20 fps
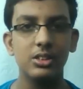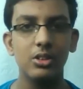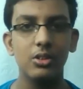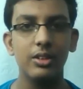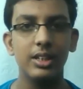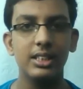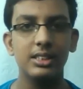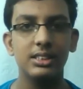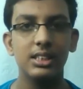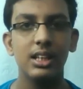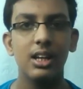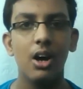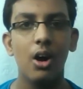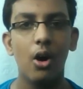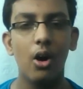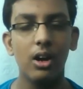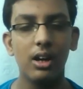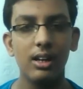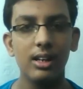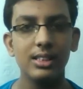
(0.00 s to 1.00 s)
through which
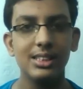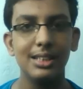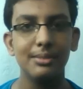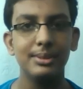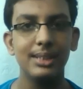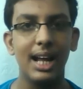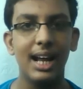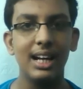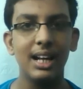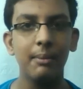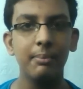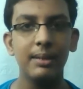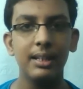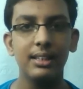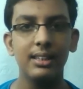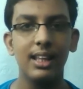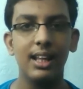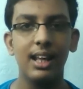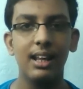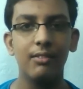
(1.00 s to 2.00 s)
organisms adapt
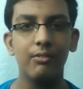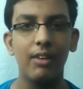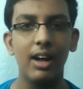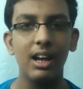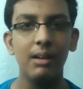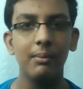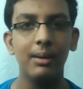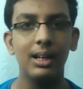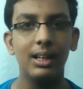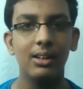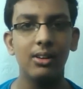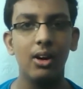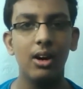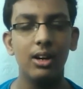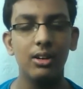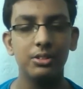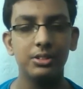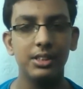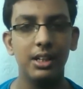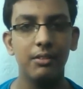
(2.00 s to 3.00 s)
in their environment in
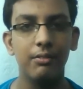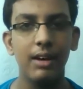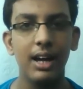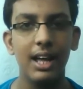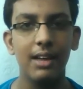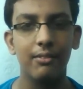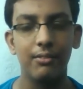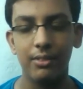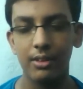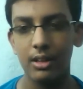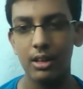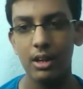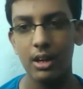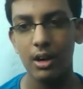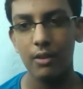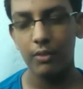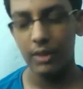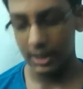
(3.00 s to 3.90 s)
order to survive. For